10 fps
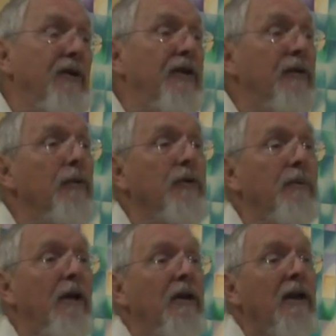And he talks
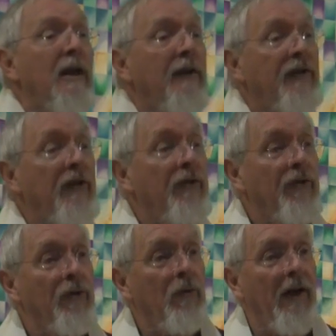about this in
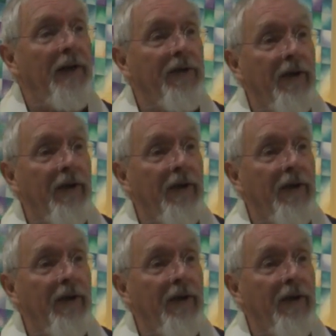two ways.